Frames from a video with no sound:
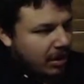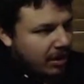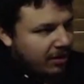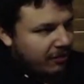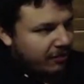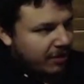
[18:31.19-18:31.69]

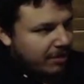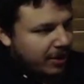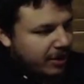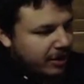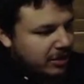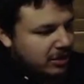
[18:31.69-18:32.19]
of
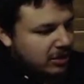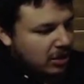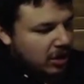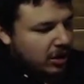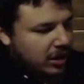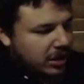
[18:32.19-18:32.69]
American
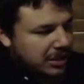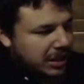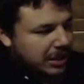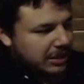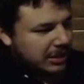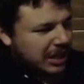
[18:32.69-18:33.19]
Song Contest.